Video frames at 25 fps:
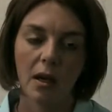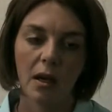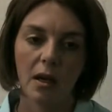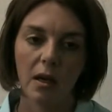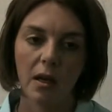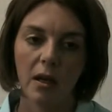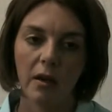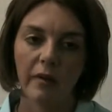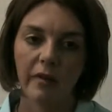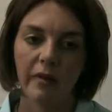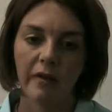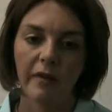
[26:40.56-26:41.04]

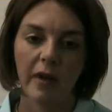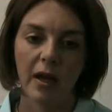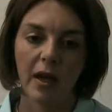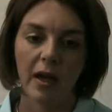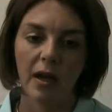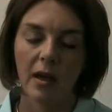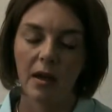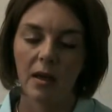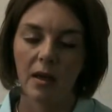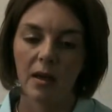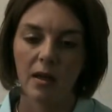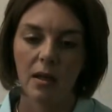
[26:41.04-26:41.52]
if
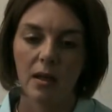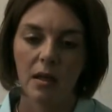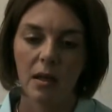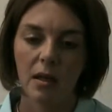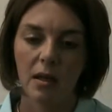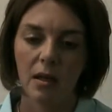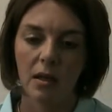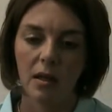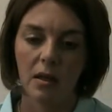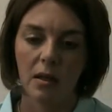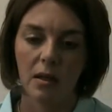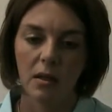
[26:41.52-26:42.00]

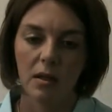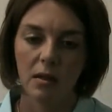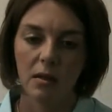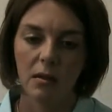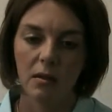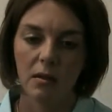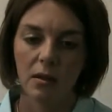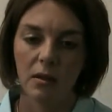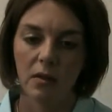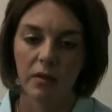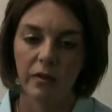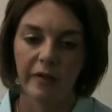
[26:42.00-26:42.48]

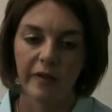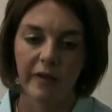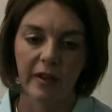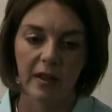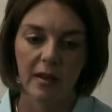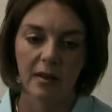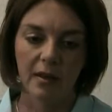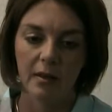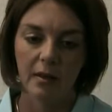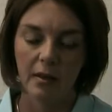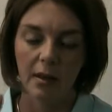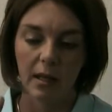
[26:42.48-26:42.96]
you feel